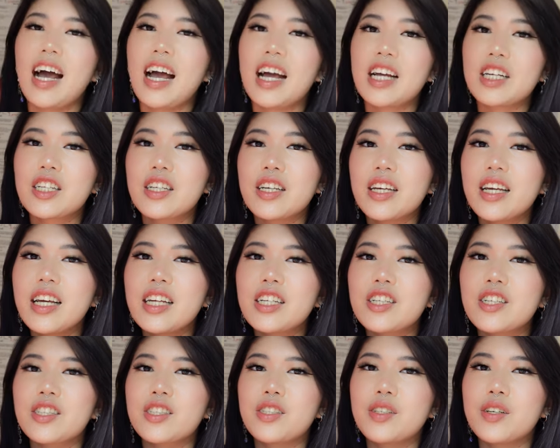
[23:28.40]
I actually
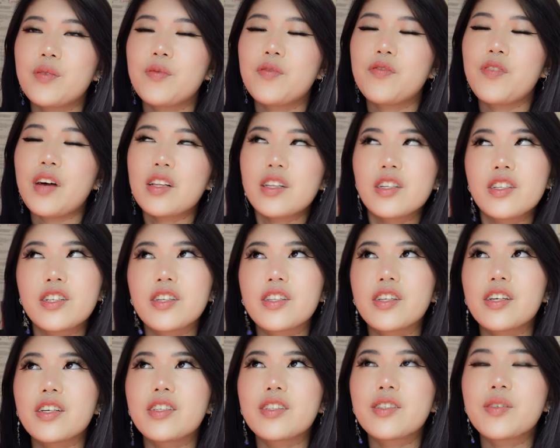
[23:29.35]
just fell into
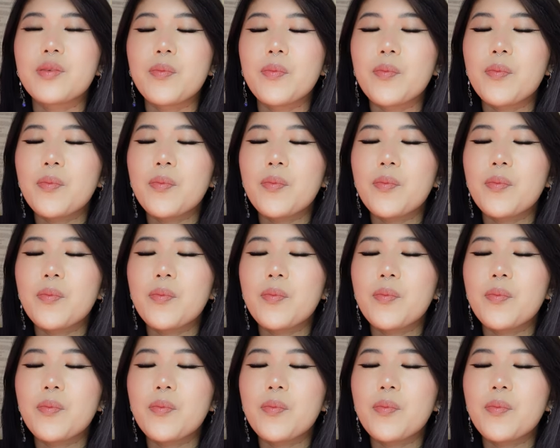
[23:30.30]
this